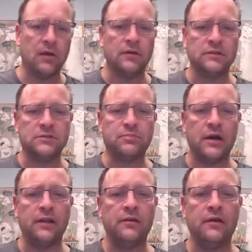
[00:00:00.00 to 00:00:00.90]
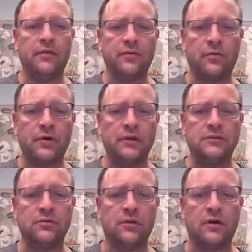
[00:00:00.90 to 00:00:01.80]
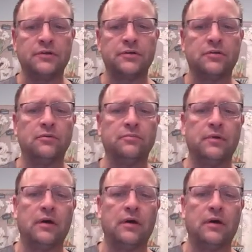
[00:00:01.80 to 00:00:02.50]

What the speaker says: spreading the authority to a larger group